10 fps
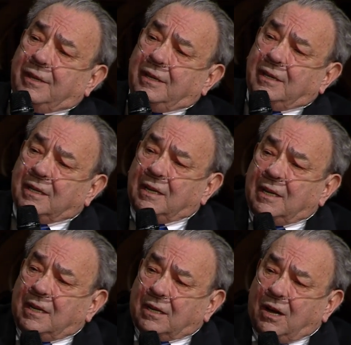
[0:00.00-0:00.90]
the
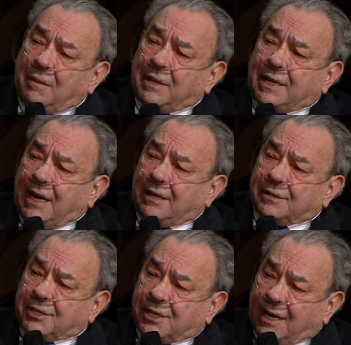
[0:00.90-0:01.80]

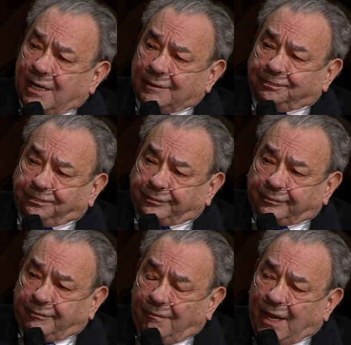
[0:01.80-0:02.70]
commentators say
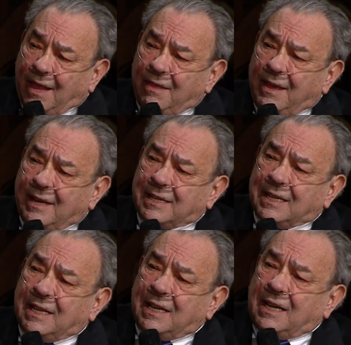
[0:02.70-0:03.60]
that
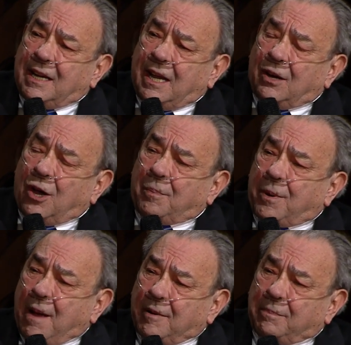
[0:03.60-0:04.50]
in all
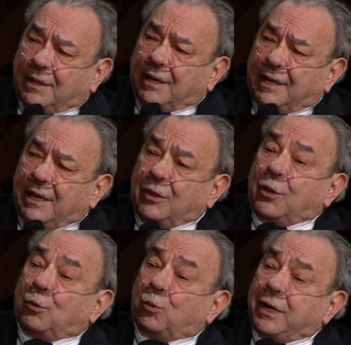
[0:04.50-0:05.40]
probability,
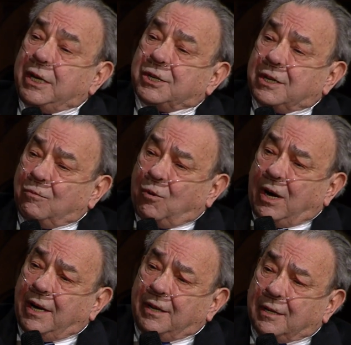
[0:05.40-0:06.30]
the reason
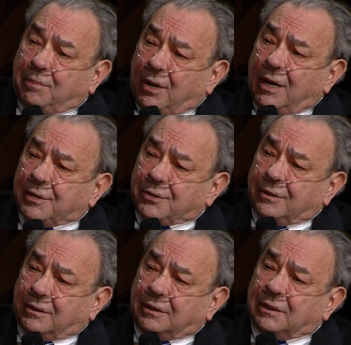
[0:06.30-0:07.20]
why the
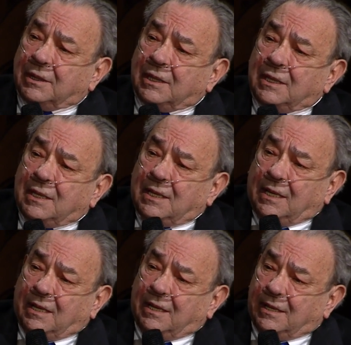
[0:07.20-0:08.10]
apostle
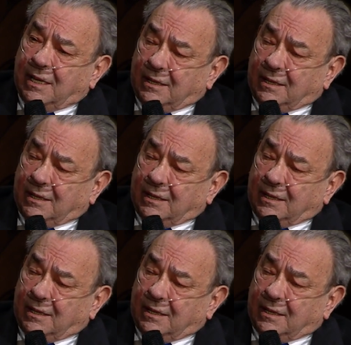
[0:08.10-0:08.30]
uh,